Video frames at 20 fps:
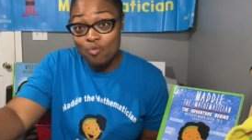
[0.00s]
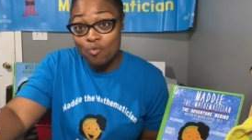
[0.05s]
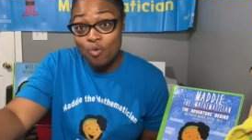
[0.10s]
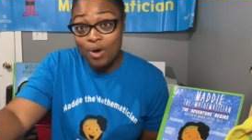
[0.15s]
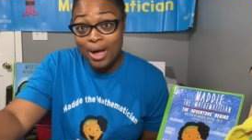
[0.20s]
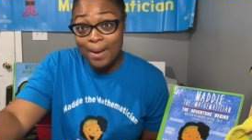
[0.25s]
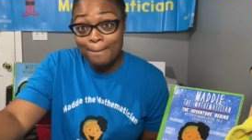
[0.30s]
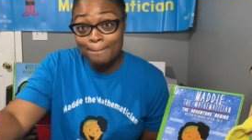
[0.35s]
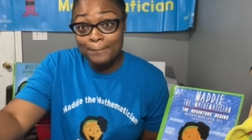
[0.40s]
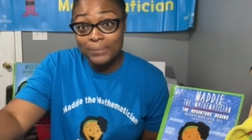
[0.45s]

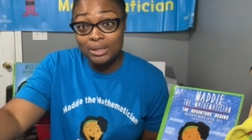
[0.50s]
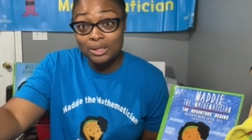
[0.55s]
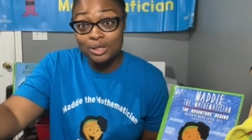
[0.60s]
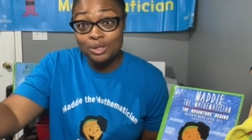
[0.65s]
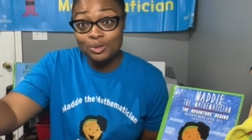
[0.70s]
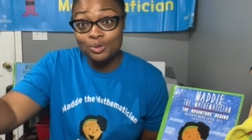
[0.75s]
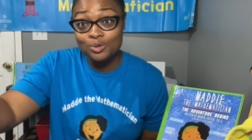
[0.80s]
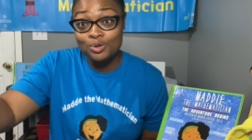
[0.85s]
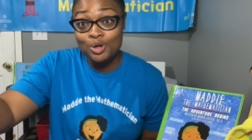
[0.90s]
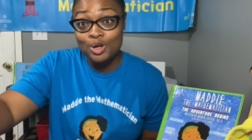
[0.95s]
1
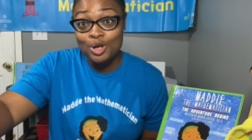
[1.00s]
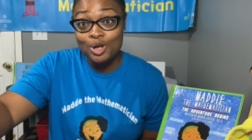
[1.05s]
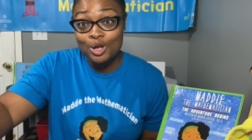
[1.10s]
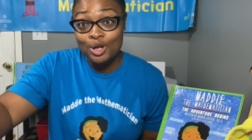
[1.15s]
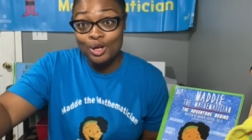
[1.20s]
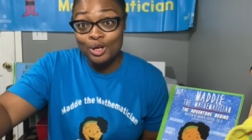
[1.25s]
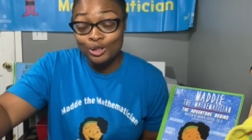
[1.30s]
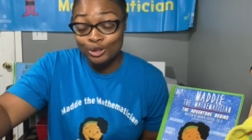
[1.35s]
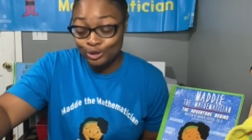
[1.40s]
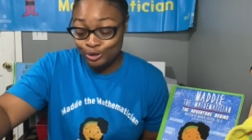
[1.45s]
blue,
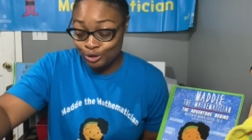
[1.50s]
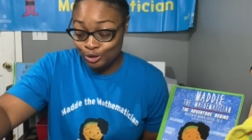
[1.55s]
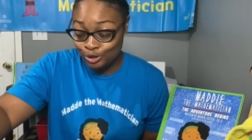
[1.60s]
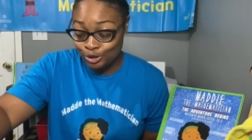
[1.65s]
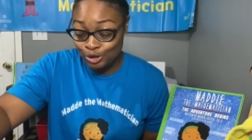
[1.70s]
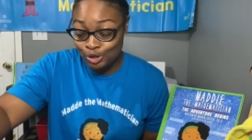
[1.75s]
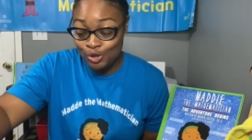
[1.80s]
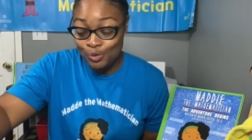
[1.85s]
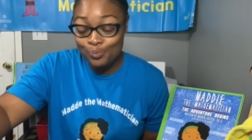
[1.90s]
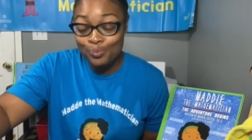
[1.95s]

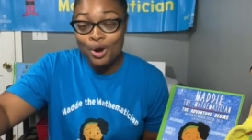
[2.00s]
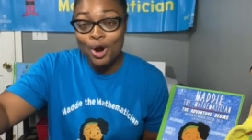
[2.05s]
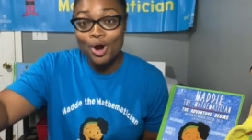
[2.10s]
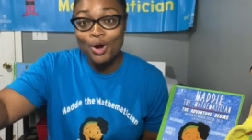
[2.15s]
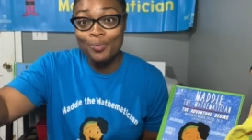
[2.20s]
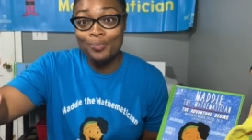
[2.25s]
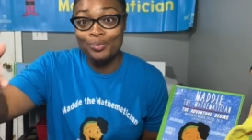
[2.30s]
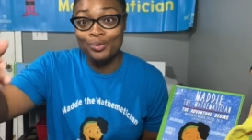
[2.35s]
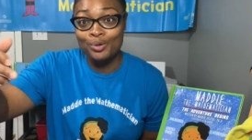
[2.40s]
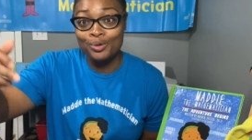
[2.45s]
2
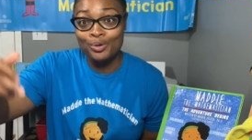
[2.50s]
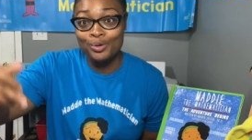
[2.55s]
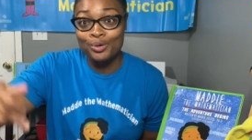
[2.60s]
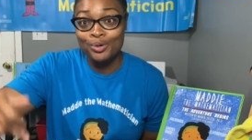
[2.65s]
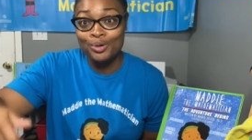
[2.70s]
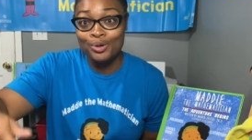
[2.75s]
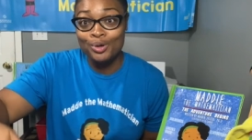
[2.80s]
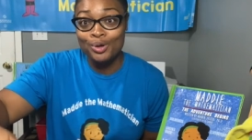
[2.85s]
purple,